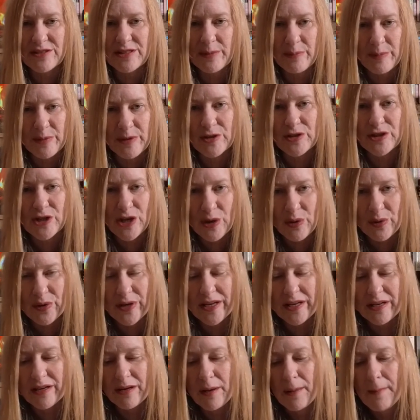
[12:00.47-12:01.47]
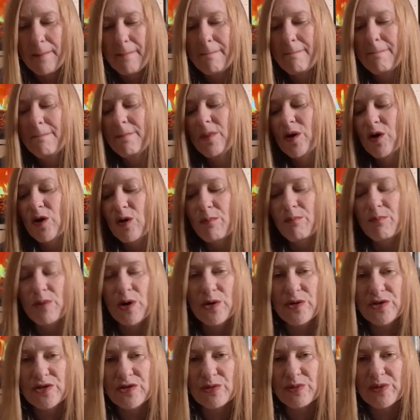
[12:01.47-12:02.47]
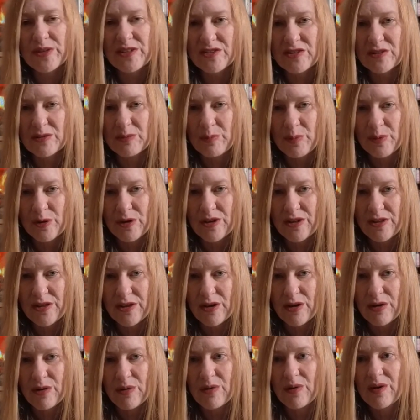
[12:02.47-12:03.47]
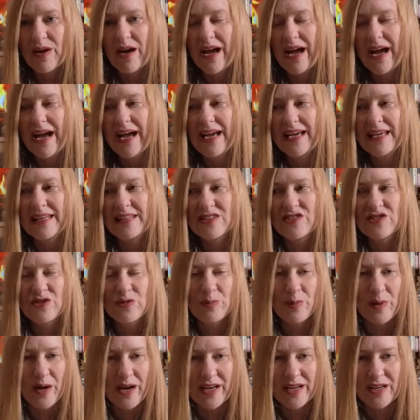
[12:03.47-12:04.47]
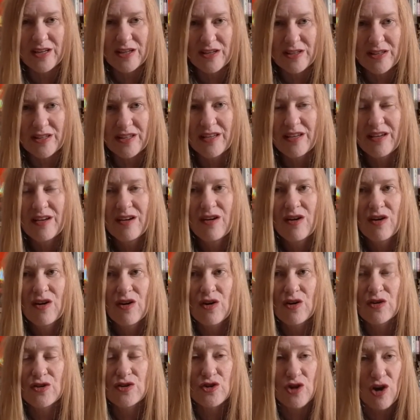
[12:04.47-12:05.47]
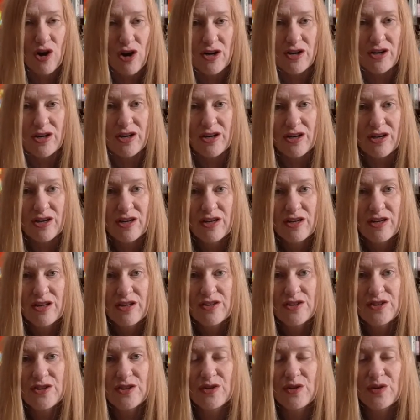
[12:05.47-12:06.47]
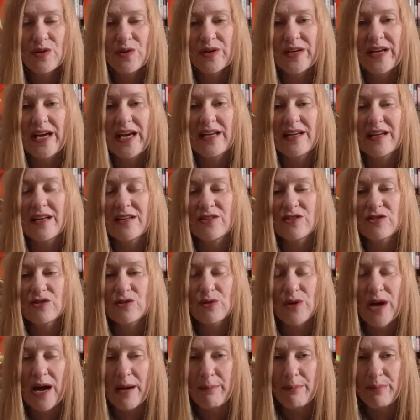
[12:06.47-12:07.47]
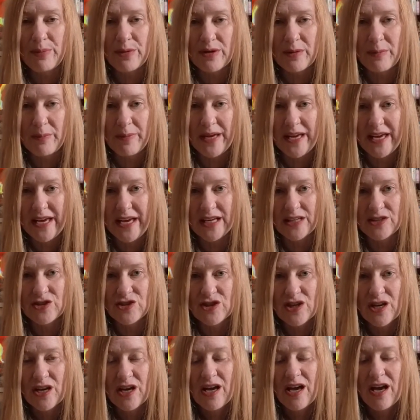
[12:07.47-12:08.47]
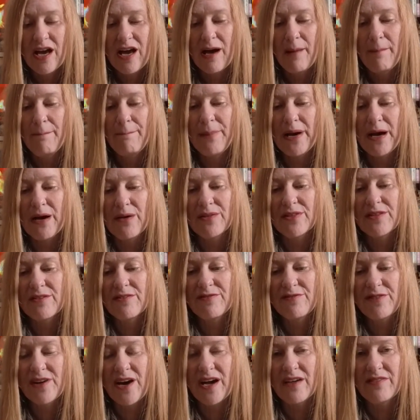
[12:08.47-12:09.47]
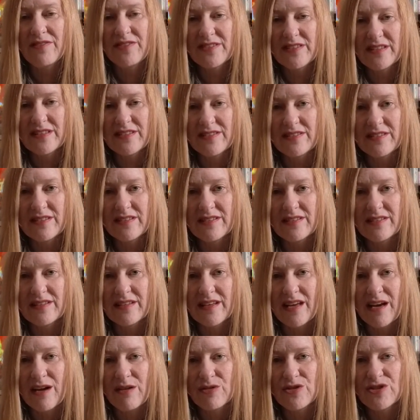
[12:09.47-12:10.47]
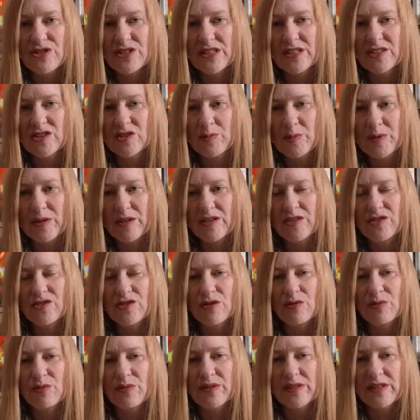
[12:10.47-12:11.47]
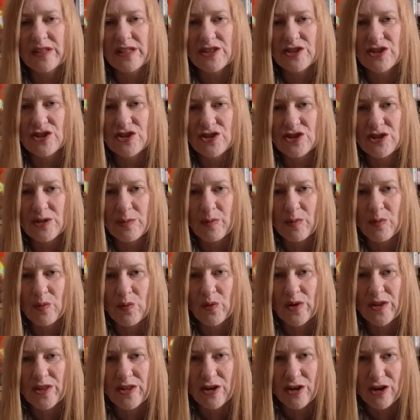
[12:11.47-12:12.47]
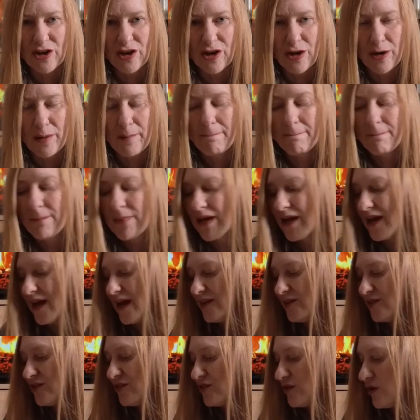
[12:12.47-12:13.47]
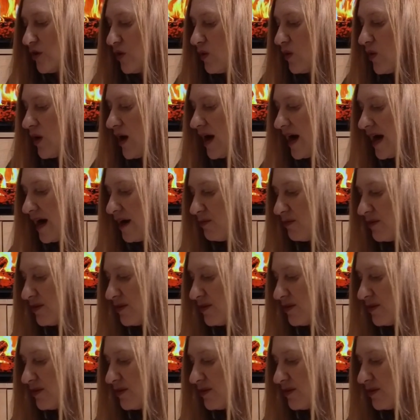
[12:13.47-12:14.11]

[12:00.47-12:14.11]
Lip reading: you dip your toe in. Her most recent book, though, inspired her daughter to create a scrapbook page about the five senses and how she experienced her relationship with her. And so I